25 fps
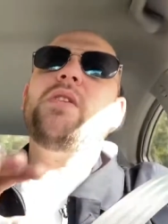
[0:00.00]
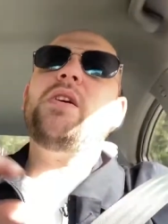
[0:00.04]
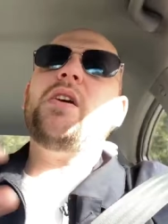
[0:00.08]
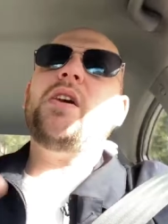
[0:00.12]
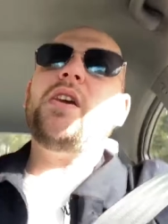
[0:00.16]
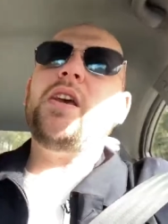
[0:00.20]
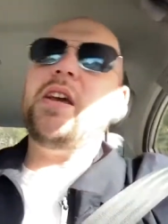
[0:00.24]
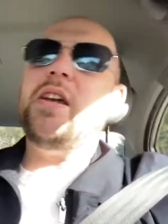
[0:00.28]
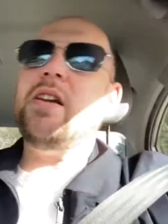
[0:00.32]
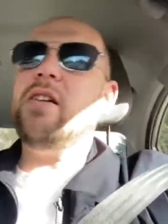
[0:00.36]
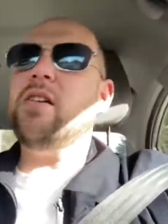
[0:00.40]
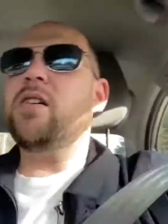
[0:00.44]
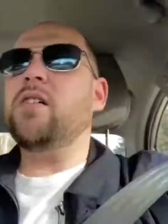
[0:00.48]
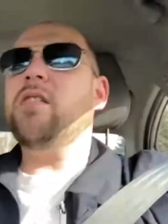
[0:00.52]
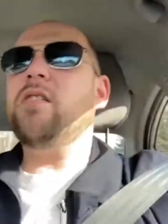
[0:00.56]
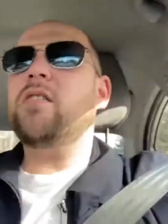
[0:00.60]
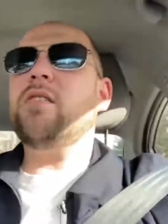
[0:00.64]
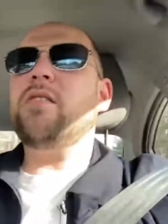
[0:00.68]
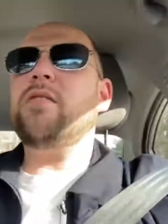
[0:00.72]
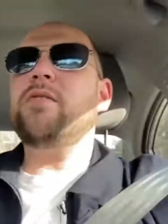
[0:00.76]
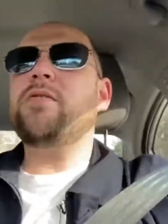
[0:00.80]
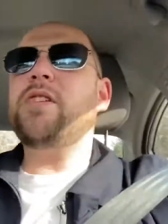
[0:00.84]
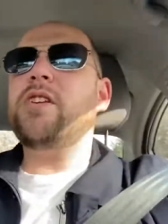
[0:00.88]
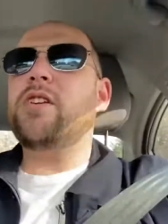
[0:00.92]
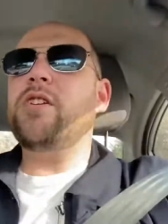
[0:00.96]
in
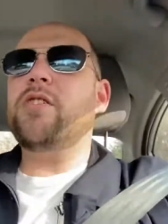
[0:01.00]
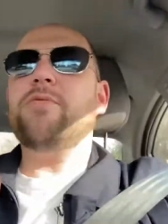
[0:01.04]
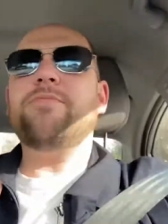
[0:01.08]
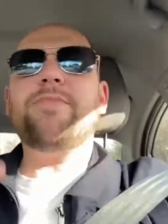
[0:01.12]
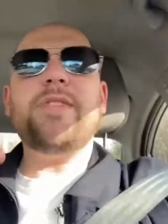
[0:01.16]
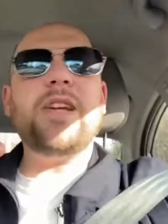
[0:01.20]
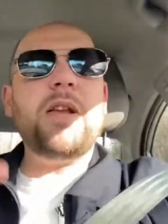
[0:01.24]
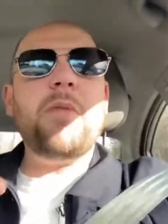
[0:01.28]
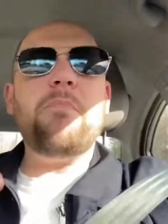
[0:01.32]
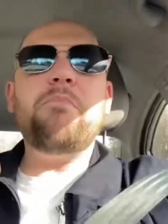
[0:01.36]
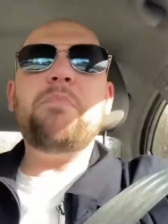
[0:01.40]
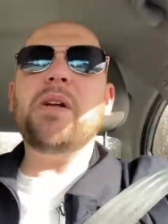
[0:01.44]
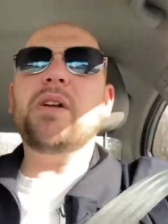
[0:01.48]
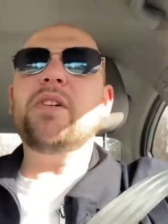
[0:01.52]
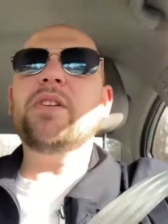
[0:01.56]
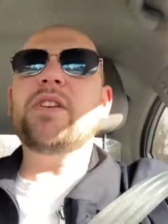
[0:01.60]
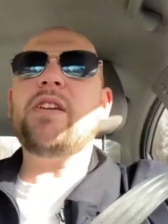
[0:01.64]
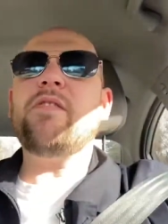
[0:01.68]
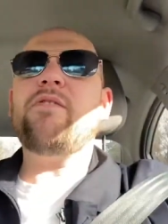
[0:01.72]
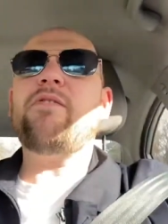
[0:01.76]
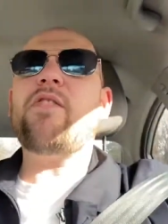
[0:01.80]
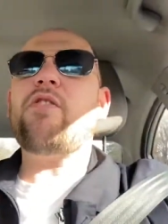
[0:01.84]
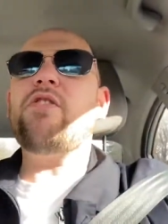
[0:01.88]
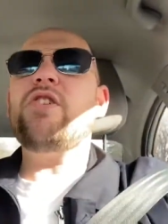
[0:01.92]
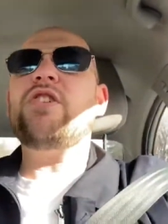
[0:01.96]
a, you know, in a
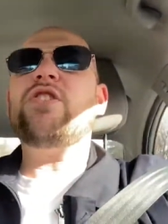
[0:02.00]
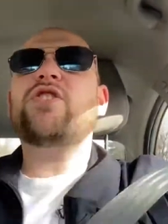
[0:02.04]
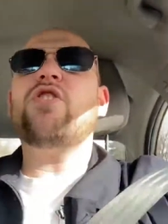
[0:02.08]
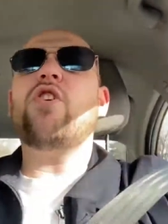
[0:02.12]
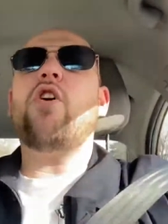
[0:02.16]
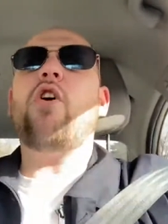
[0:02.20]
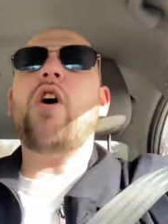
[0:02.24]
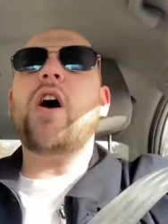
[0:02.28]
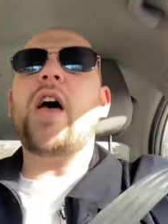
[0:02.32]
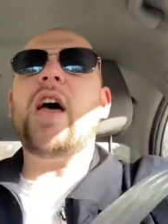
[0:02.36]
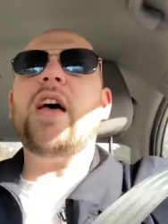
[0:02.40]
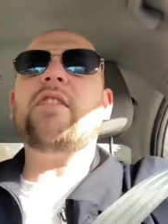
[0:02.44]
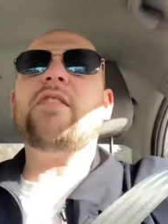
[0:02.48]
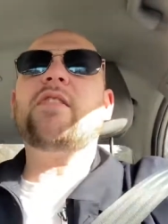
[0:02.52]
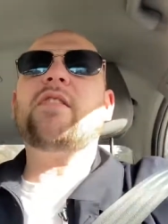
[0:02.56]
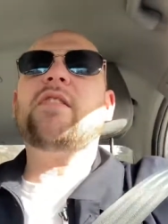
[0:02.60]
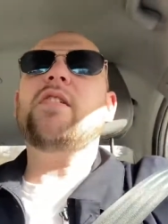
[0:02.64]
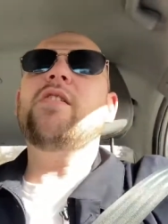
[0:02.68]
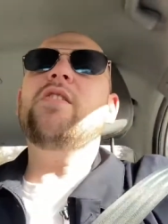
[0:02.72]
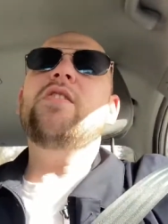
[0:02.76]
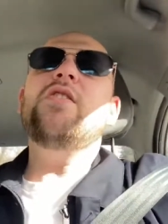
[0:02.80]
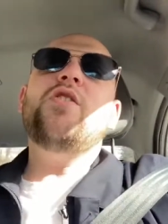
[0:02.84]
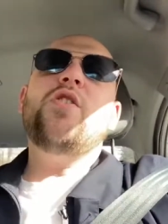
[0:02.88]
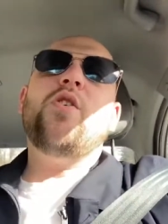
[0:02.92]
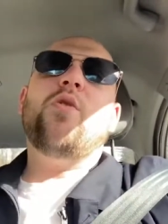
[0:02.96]
building very Saw-esque
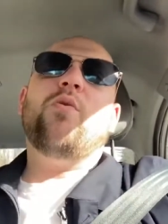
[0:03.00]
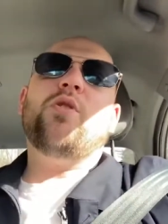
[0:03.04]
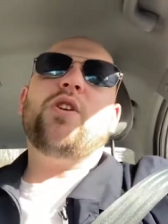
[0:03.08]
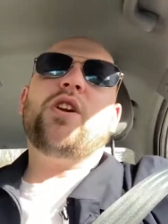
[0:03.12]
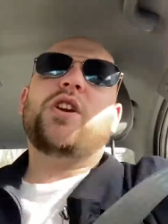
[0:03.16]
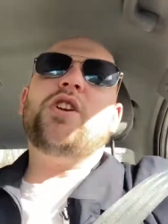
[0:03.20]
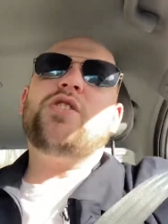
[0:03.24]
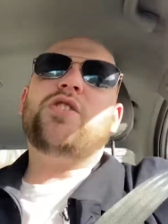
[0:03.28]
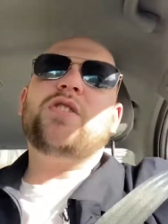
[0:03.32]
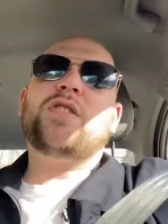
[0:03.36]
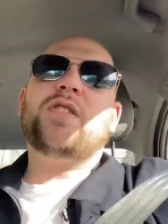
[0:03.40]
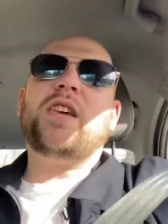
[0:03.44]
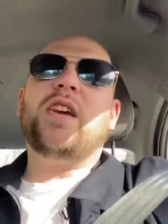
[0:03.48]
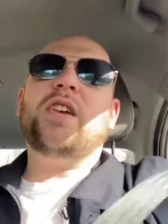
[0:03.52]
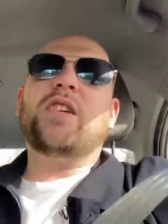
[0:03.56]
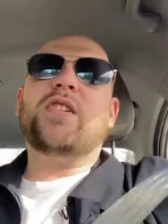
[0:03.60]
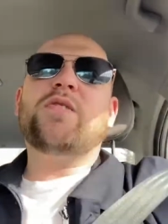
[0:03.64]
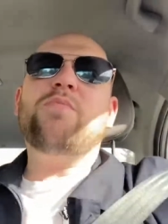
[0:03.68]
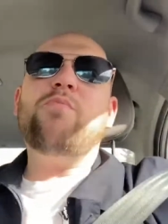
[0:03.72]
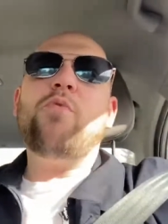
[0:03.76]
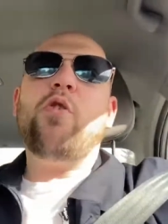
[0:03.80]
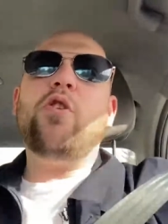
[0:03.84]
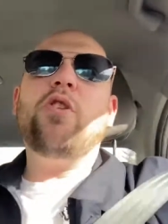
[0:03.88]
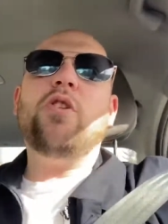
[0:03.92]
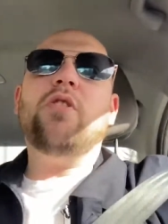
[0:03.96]
where you can just get a
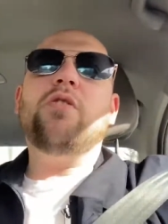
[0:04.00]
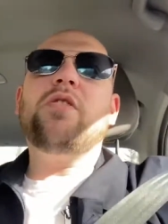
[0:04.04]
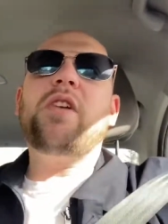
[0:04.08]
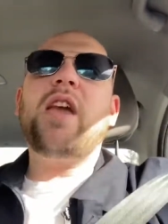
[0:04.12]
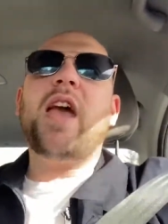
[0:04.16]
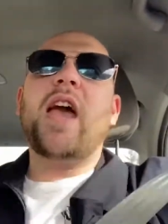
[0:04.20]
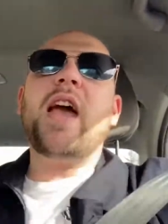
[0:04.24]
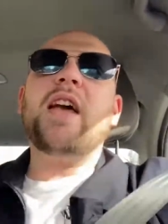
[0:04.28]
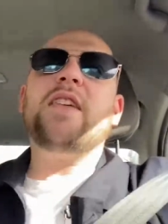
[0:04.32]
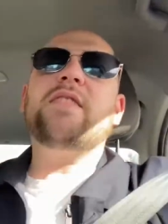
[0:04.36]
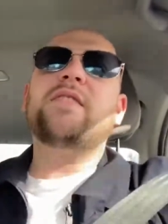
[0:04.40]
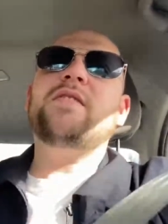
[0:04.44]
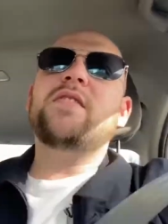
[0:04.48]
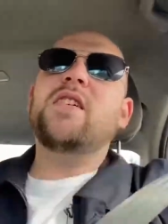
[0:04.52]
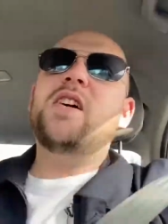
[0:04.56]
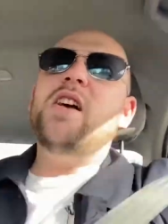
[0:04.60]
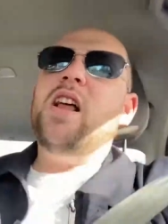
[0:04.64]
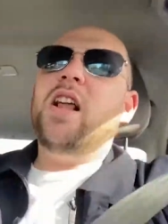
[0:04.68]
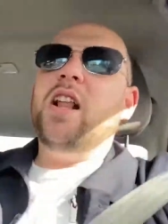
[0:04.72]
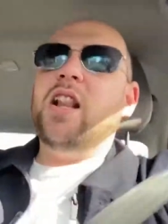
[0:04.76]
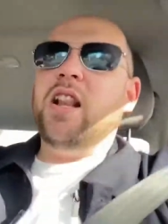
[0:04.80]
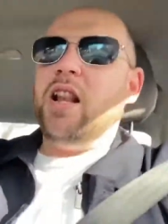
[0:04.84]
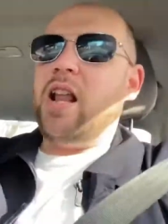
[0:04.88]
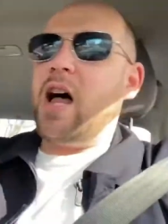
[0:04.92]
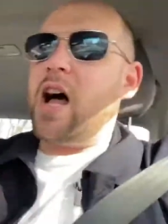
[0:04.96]
small little cast,
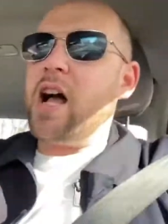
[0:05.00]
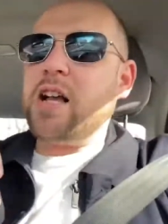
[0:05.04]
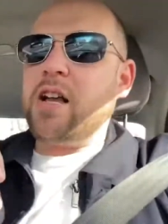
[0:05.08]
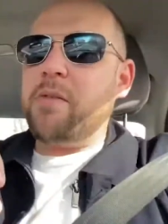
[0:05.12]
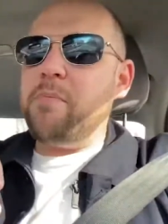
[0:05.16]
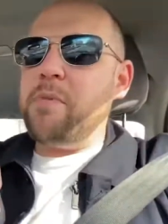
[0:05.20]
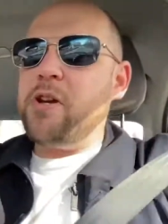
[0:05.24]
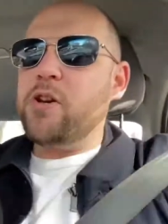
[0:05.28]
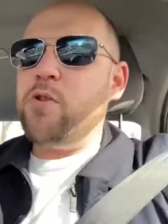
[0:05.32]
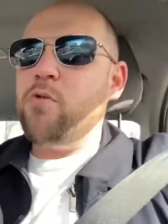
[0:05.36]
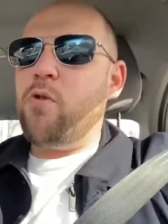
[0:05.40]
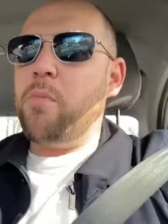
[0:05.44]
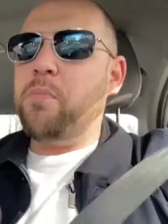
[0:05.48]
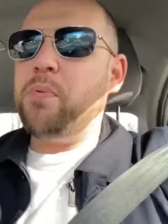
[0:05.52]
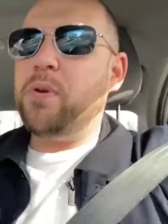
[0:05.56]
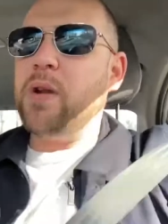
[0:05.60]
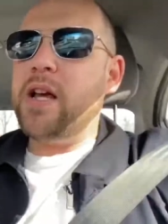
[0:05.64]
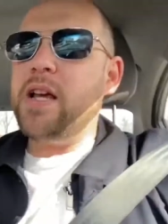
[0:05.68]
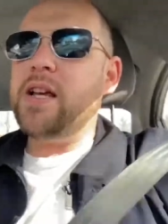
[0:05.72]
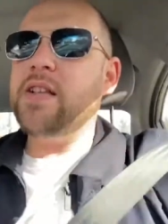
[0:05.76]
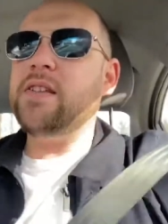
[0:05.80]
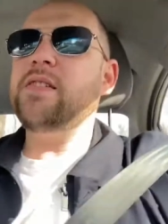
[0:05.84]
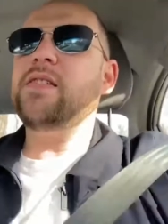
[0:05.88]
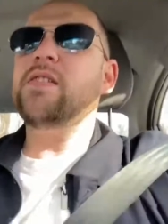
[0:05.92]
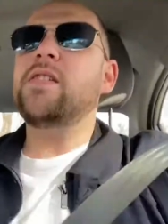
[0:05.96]
lock them into a
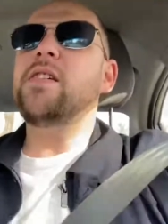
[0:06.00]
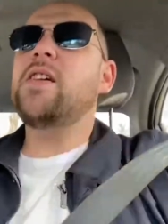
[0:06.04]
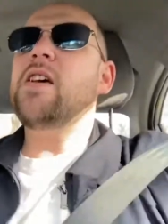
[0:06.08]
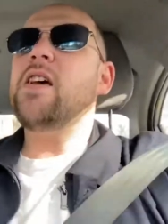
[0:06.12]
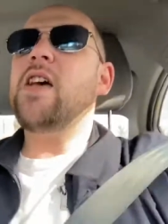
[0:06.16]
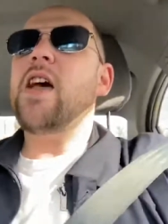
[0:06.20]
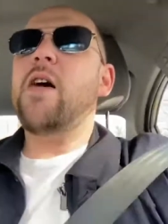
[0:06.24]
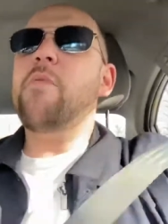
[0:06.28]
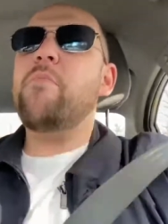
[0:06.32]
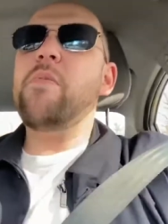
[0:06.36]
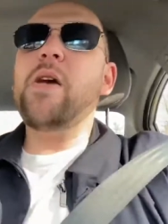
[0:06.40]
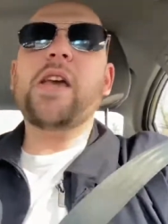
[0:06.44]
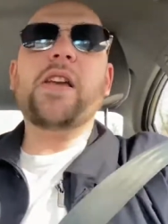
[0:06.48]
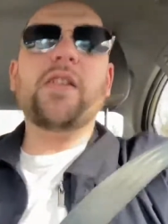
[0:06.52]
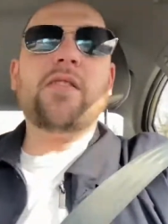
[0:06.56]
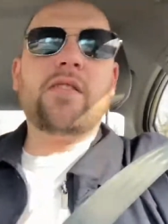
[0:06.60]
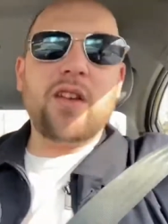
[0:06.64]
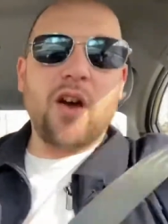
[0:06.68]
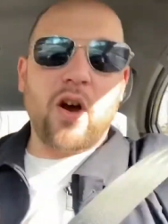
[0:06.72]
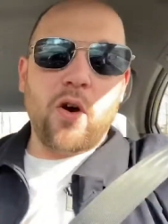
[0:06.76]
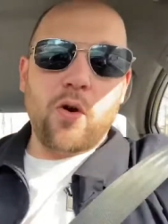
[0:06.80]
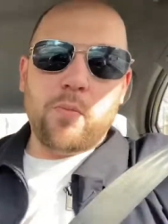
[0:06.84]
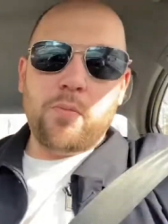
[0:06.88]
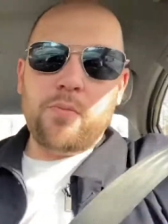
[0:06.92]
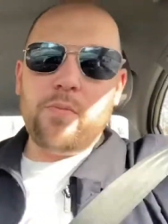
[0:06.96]
place, and make it
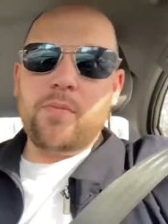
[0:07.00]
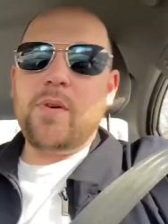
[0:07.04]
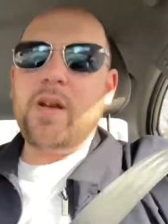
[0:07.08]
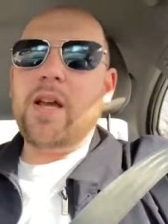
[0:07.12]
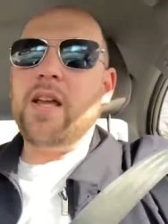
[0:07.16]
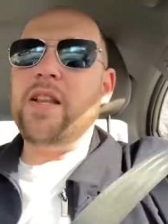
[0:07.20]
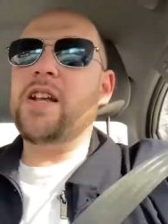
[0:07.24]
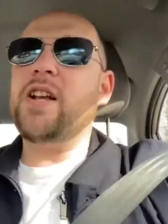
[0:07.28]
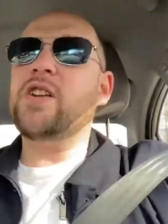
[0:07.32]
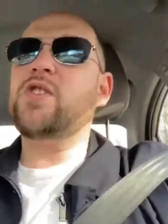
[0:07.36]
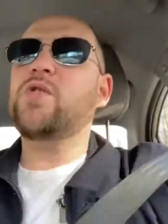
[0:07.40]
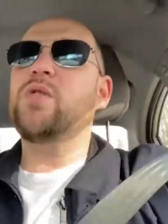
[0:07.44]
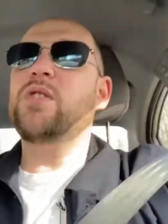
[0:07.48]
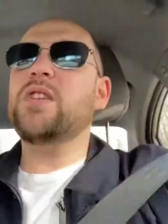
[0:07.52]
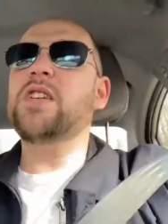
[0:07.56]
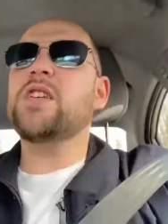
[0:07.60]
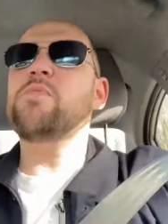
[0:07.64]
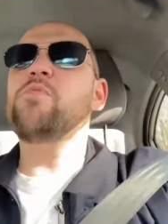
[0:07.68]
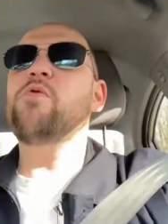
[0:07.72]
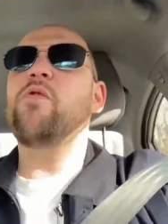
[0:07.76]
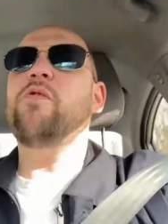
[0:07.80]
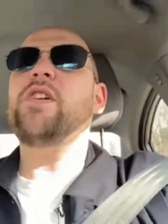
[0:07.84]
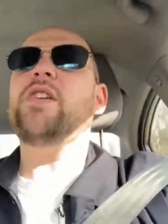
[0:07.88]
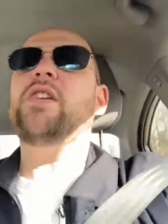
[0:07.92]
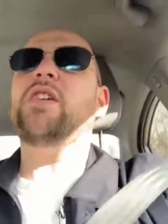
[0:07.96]
dope. And that's what this
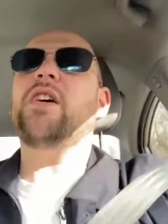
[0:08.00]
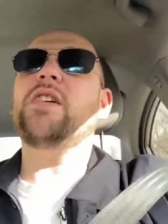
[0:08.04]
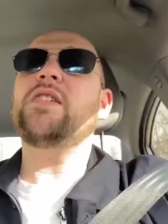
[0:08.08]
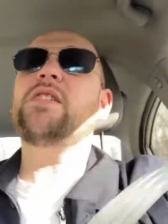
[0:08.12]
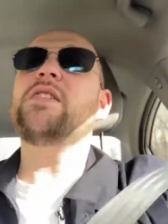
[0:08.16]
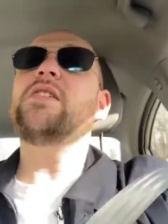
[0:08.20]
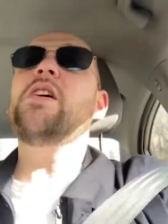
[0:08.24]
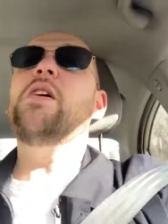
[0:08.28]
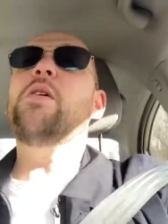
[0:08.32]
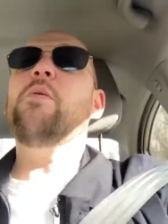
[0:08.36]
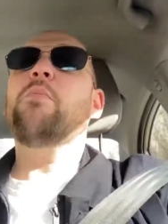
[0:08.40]
movie does.